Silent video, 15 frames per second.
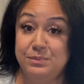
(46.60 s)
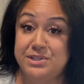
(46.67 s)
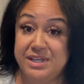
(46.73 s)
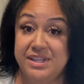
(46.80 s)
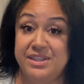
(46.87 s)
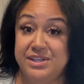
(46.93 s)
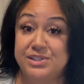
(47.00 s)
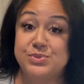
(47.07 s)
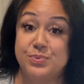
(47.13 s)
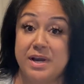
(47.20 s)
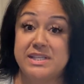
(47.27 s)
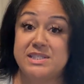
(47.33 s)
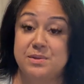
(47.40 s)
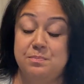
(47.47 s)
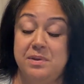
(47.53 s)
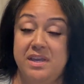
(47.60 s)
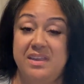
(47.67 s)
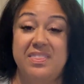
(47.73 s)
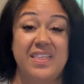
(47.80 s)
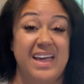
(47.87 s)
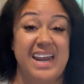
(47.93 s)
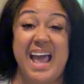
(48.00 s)
to this recipe
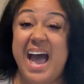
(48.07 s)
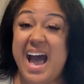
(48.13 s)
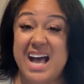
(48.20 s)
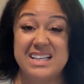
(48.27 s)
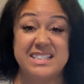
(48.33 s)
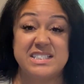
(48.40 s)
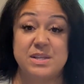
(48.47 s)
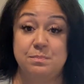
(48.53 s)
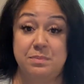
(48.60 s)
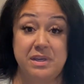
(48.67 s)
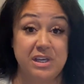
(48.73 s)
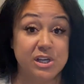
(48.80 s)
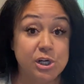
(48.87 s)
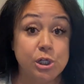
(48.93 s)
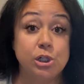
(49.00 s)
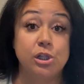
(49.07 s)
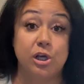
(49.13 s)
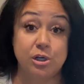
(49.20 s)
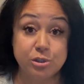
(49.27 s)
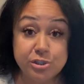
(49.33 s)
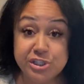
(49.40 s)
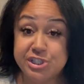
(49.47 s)
that has to be
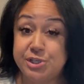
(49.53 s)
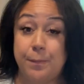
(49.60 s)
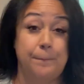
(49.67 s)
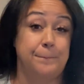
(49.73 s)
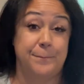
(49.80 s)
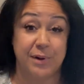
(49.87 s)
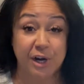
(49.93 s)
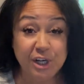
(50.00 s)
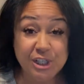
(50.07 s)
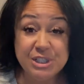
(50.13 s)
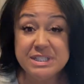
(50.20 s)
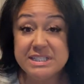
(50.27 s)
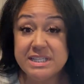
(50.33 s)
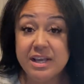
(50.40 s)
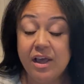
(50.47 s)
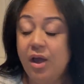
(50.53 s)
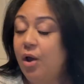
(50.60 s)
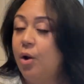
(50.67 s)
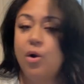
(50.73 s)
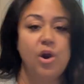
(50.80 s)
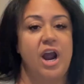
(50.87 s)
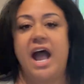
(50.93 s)
close to burnt
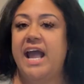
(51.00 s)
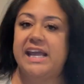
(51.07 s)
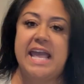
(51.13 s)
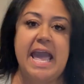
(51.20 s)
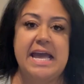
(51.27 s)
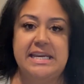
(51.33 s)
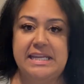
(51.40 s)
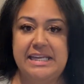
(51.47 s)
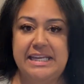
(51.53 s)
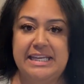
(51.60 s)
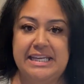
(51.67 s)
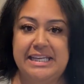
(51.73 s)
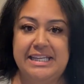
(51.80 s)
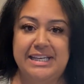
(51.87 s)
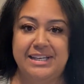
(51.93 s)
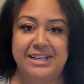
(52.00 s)
or I can't eat it.